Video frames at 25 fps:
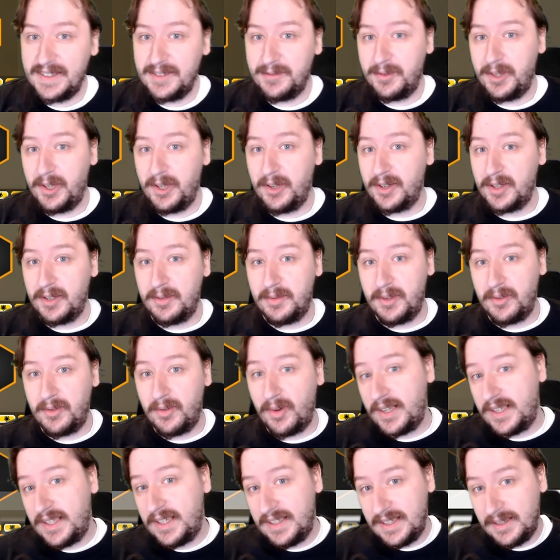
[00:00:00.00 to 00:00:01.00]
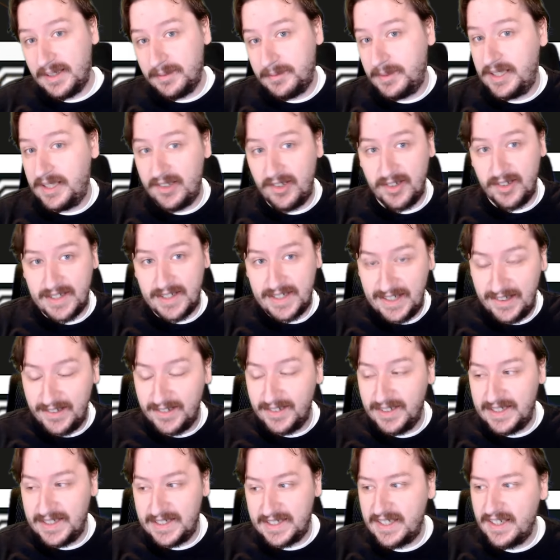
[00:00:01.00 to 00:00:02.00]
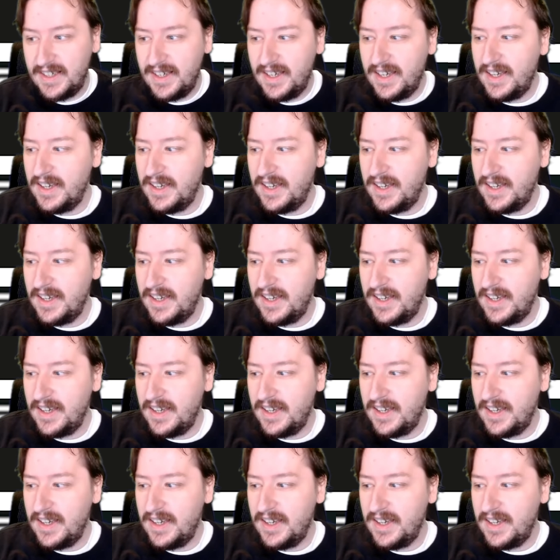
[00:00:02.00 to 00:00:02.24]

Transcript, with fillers: and we are going to be ranking them in our tier list.